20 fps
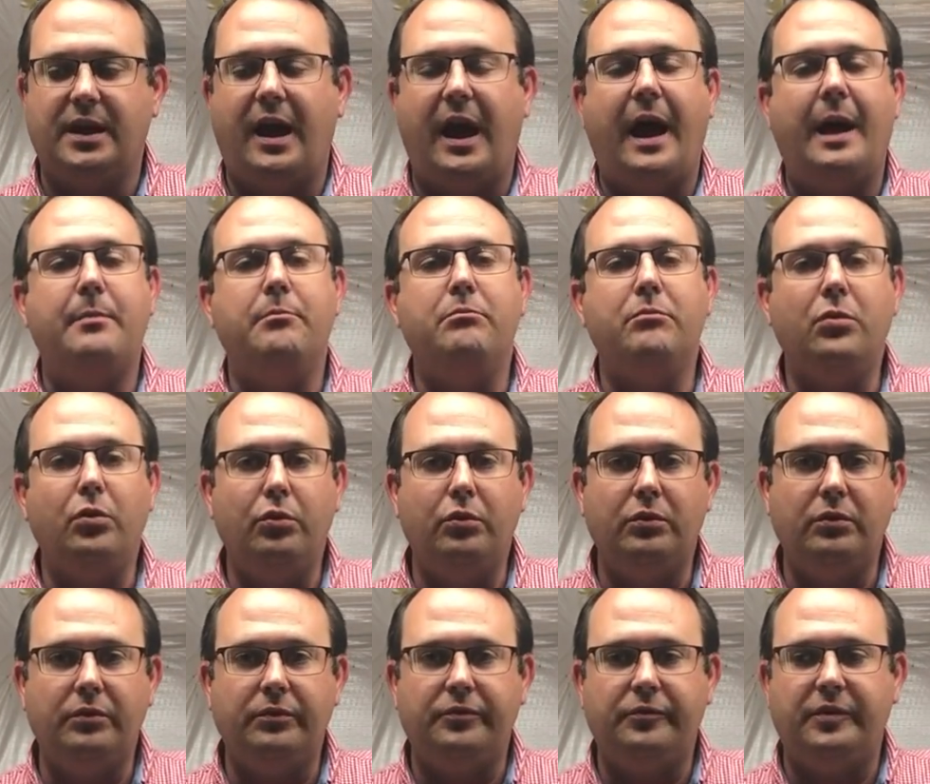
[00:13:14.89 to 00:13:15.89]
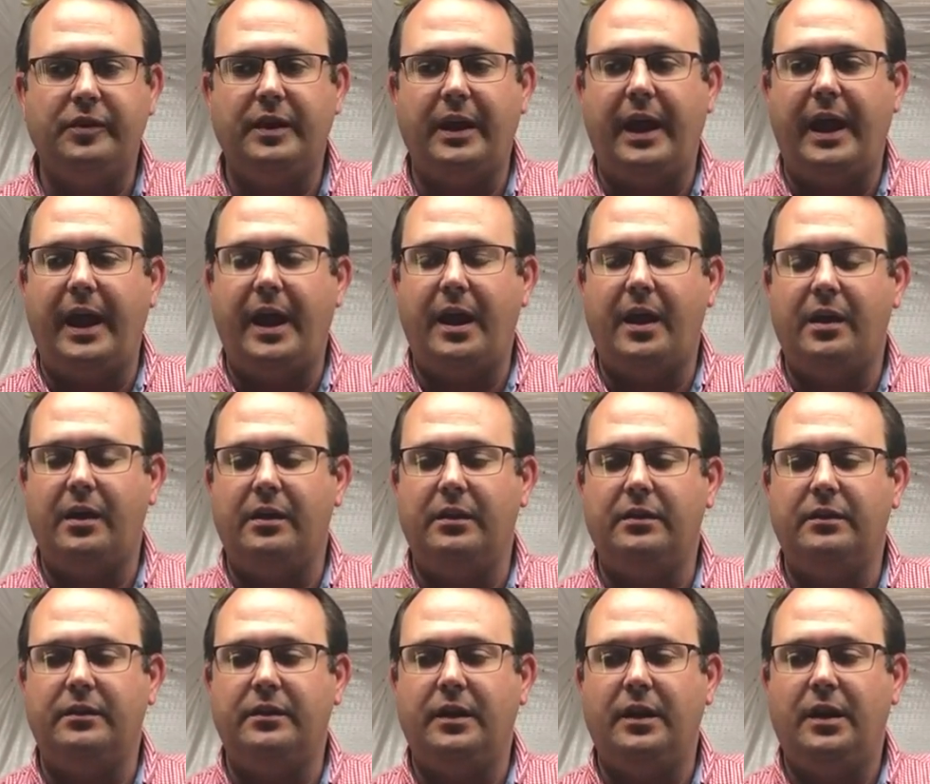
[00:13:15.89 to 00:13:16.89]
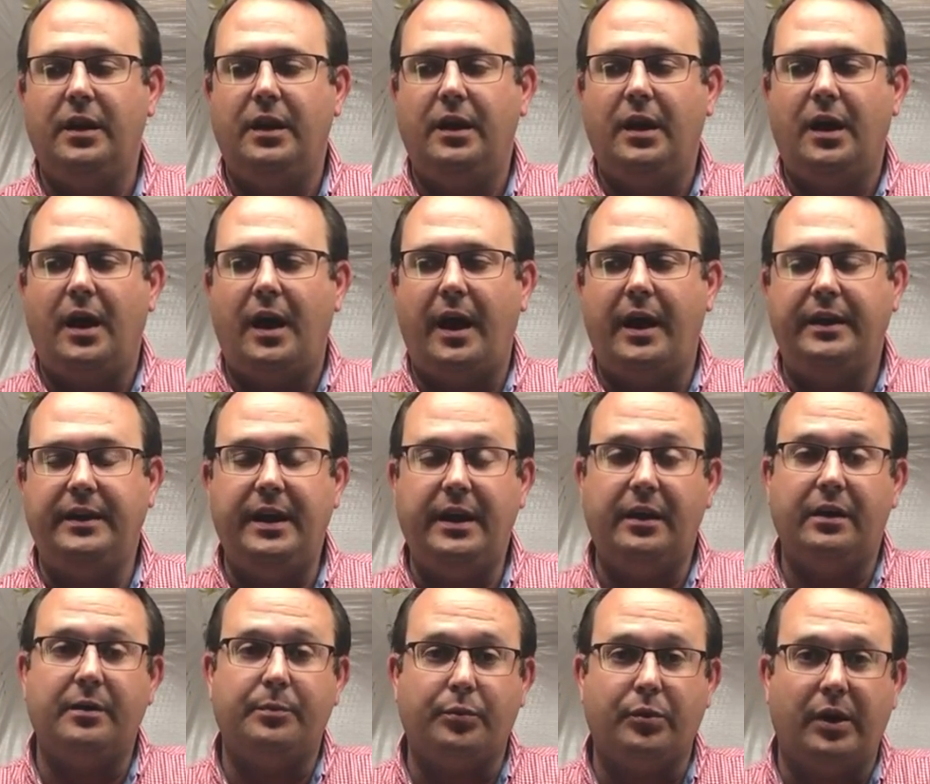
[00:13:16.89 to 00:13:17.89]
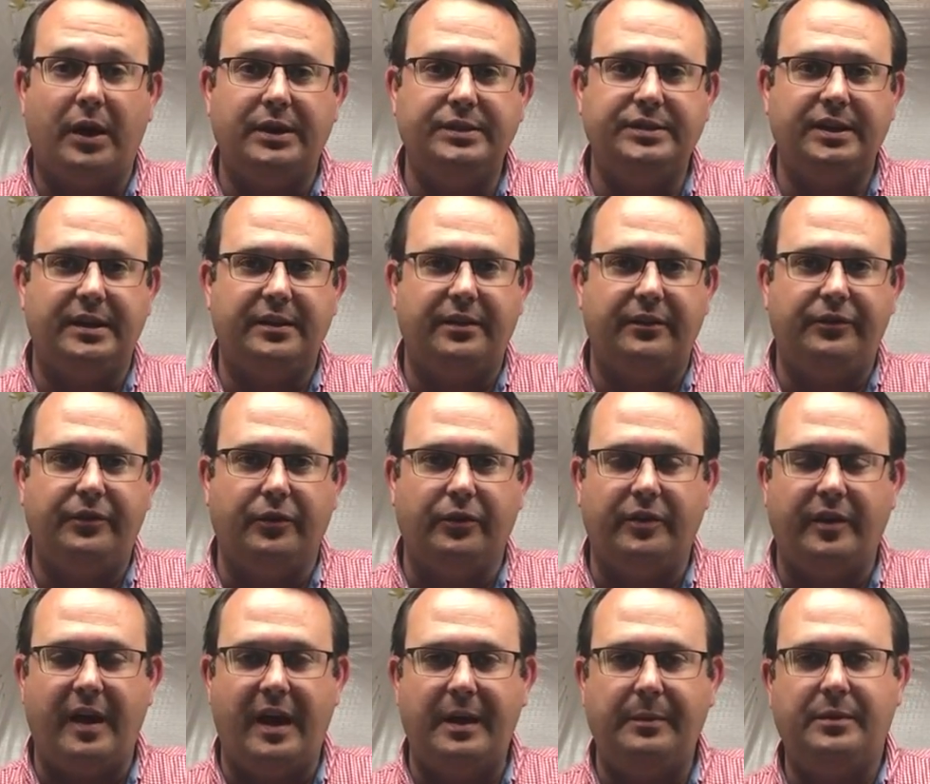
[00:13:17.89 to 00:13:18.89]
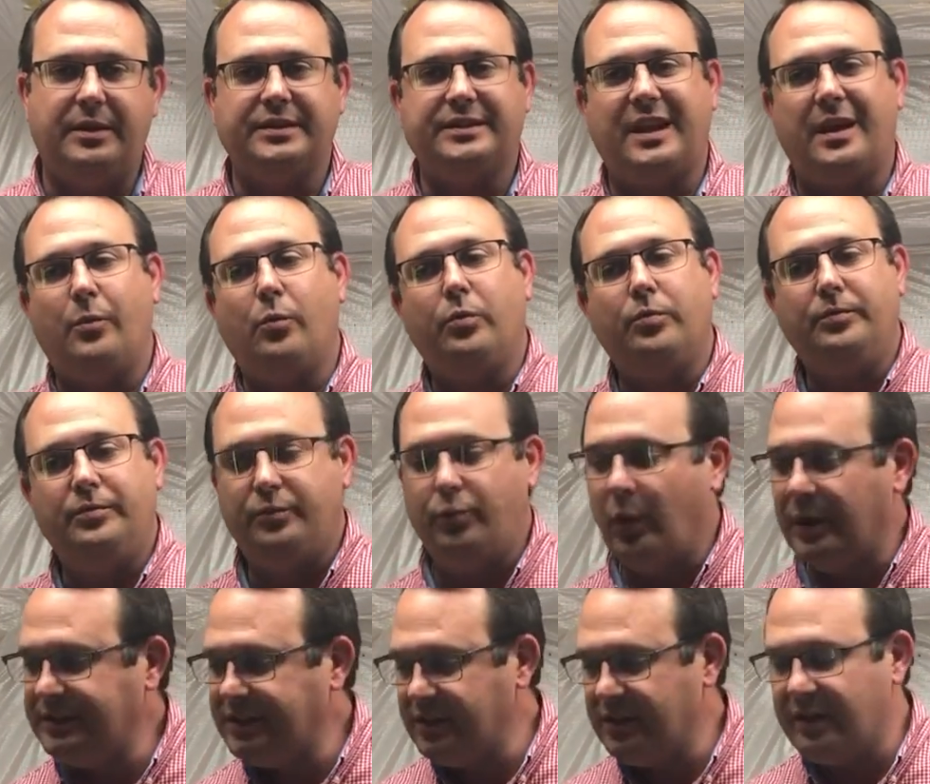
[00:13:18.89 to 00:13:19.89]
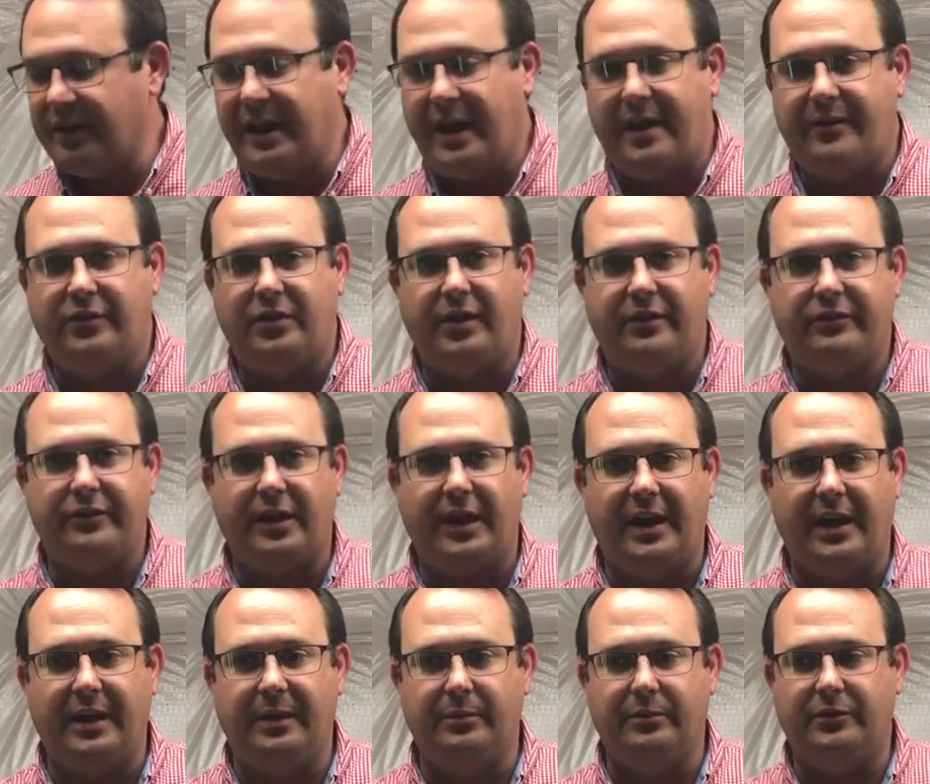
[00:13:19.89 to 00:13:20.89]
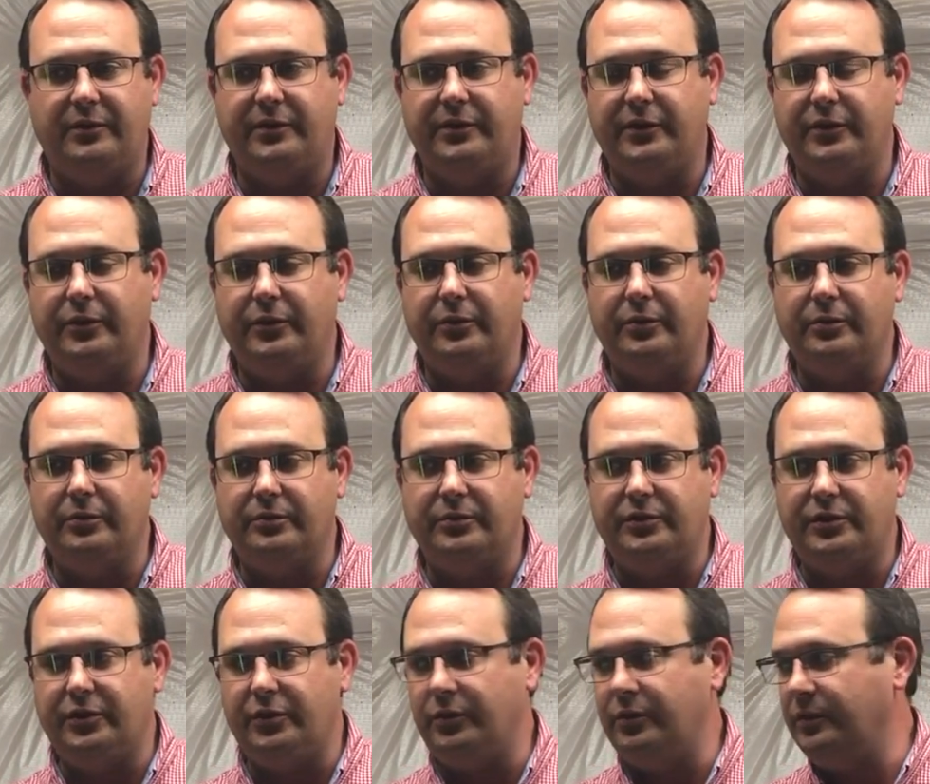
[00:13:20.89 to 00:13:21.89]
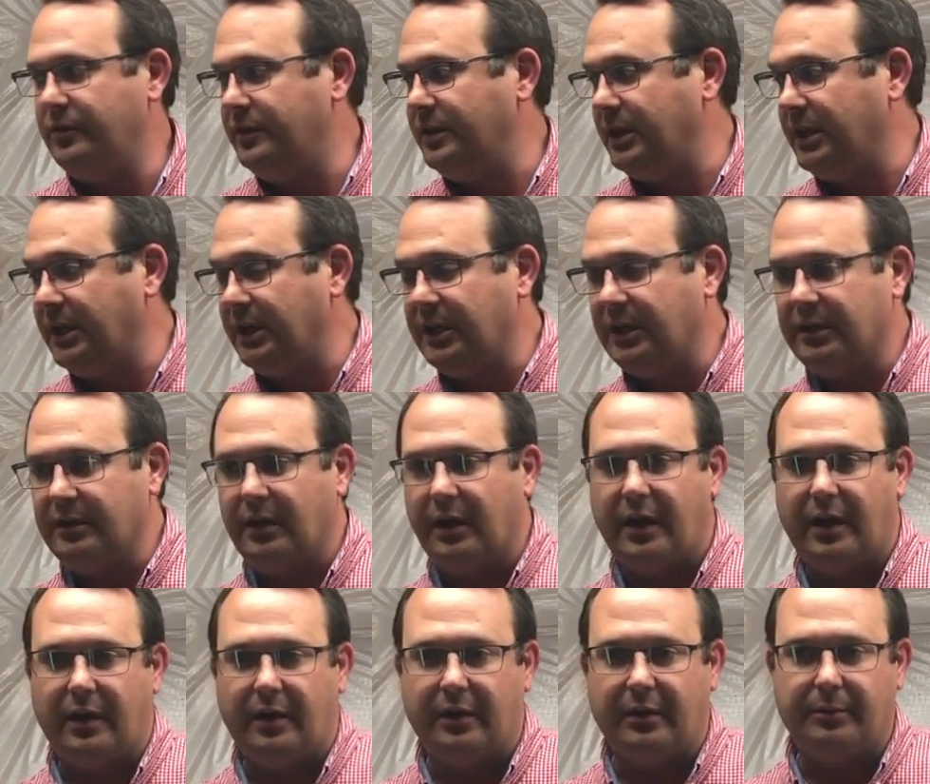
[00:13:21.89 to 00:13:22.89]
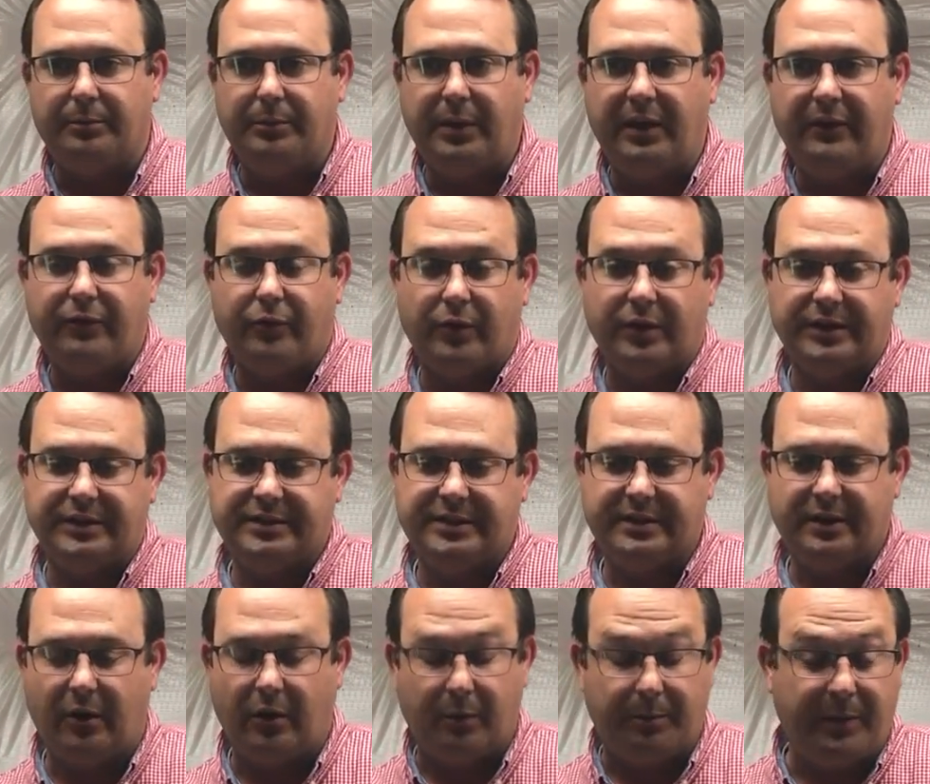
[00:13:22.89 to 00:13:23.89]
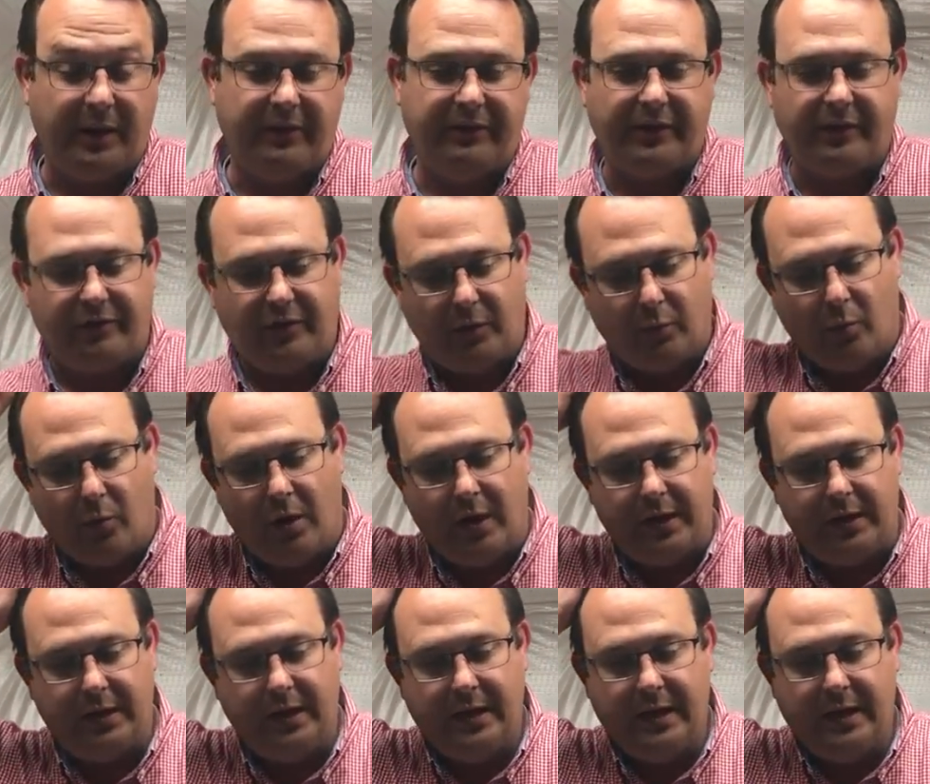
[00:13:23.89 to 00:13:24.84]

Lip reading: I moved and I needed a project to fill time because I wasn't going to have enough time to do the P40 or P51,